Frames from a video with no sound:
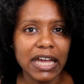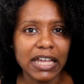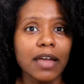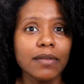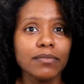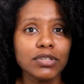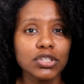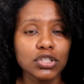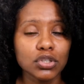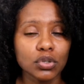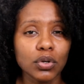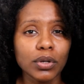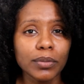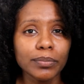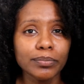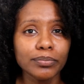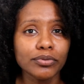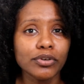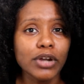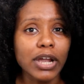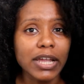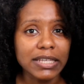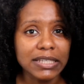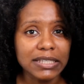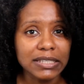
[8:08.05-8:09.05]
I'm so
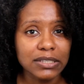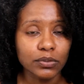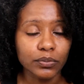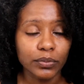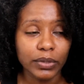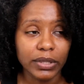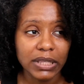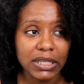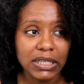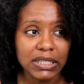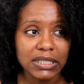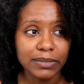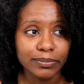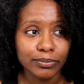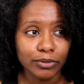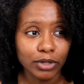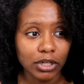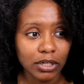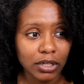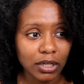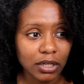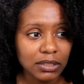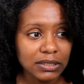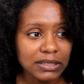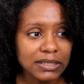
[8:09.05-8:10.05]
impressed with this
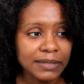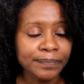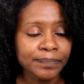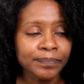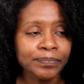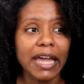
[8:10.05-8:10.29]
product.